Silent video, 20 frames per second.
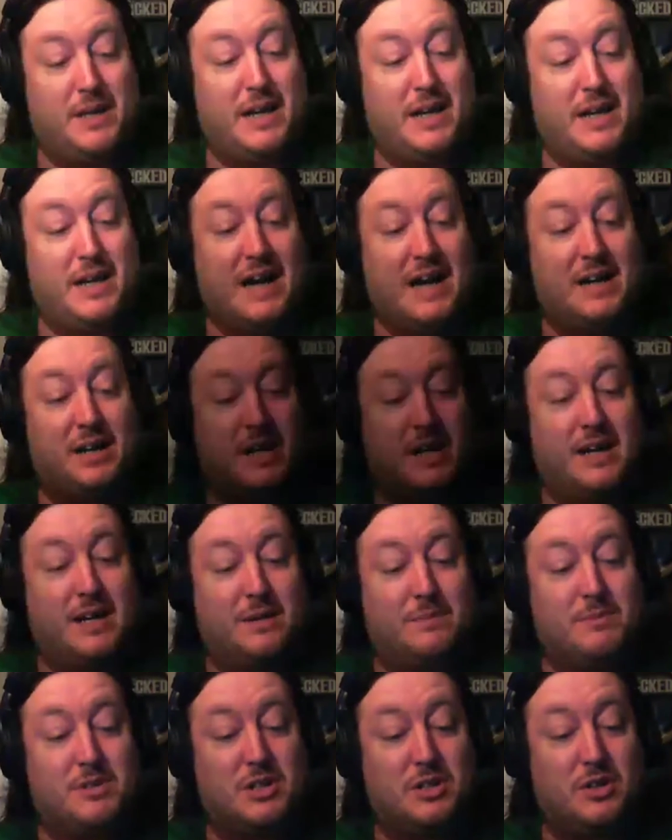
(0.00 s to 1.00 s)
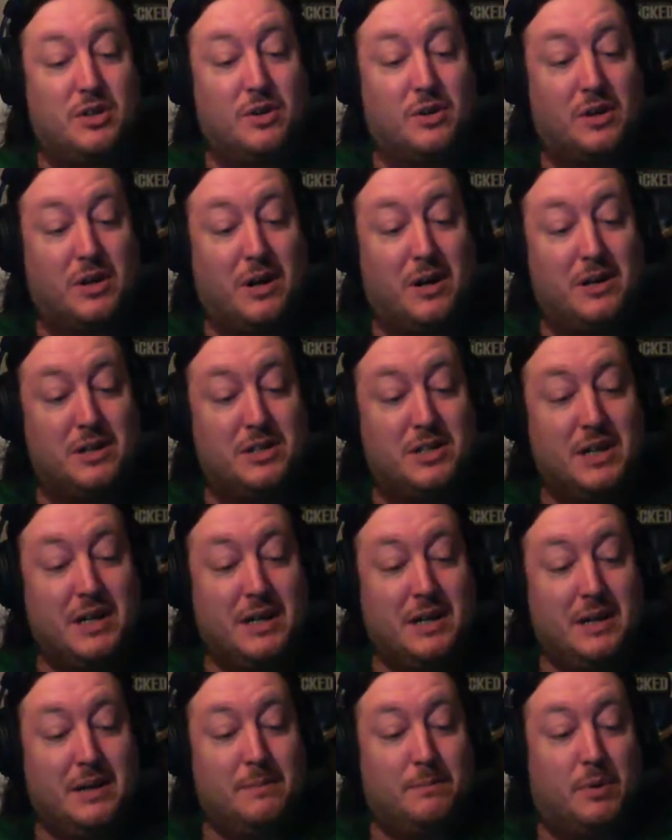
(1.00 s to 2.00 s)
and add items into your cart,
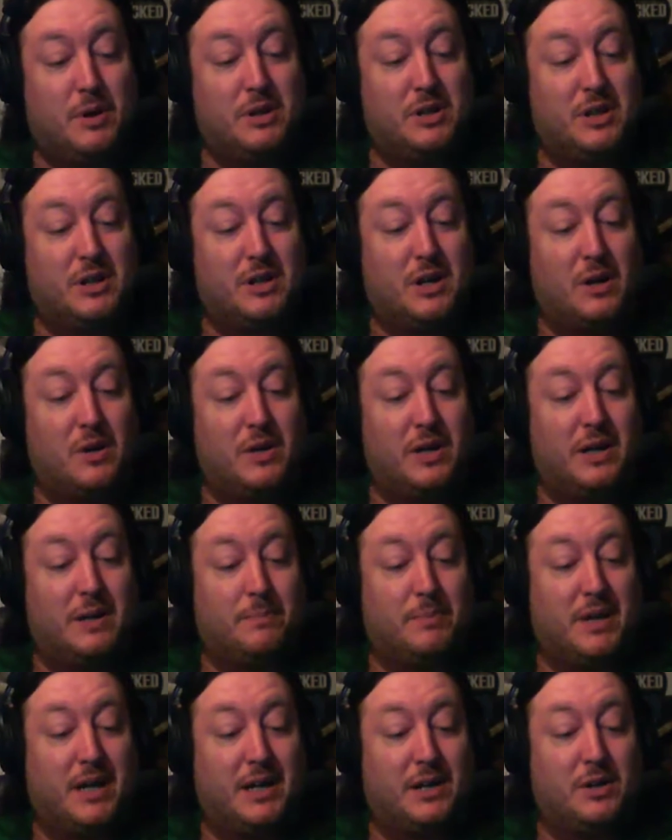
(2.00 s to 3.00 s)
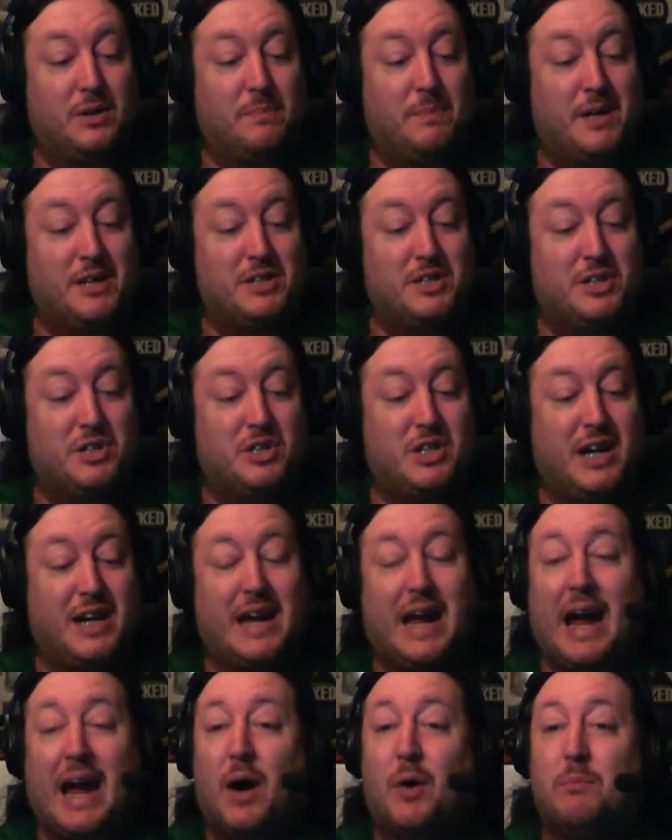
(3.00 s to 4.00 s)
Put the code in apply coupons to check
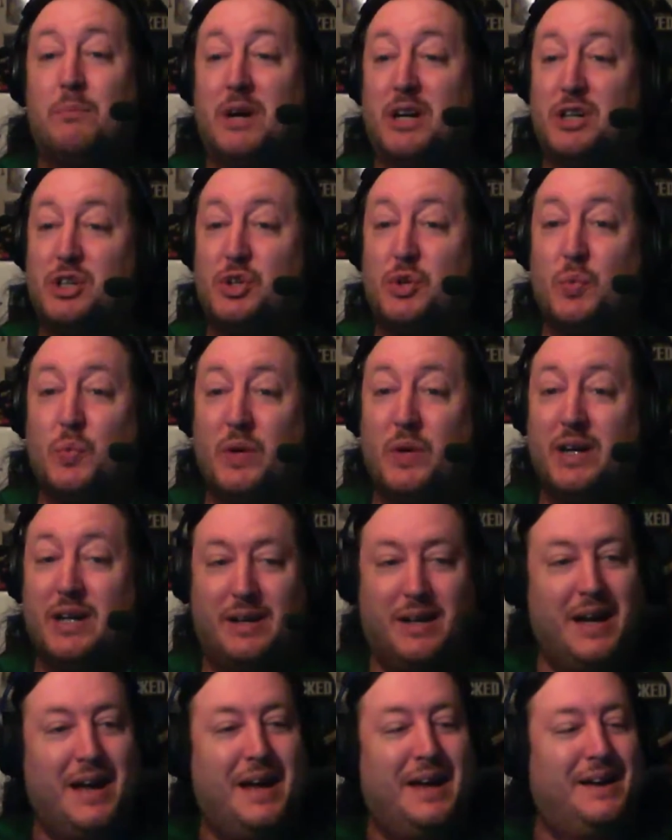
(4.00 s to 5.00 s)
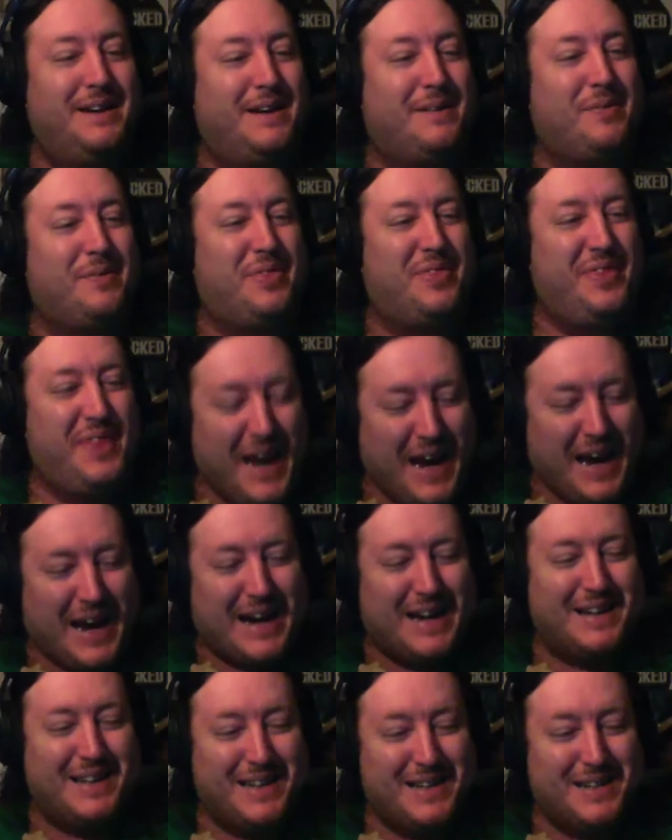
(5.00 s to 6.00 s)
how much you win. Now,
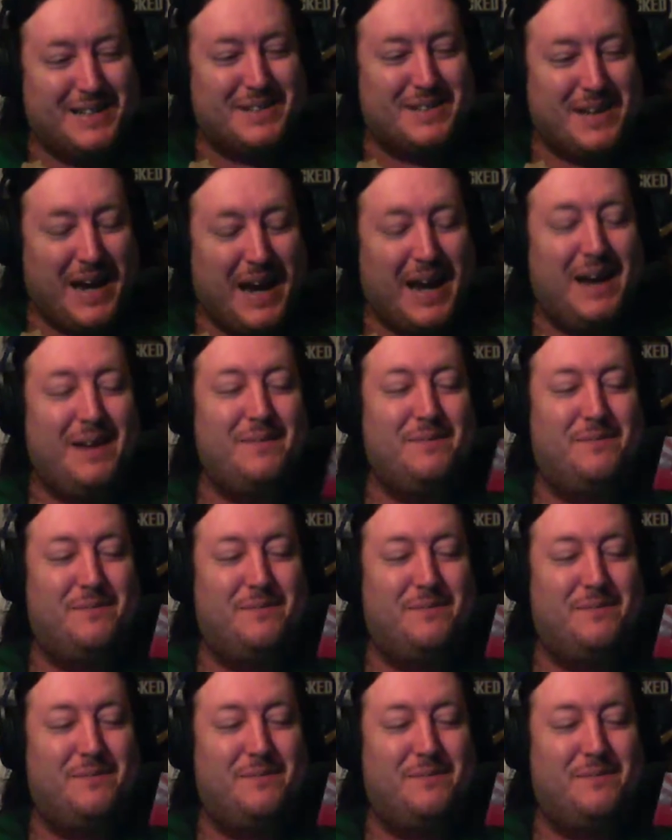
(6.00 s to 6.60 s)
that is a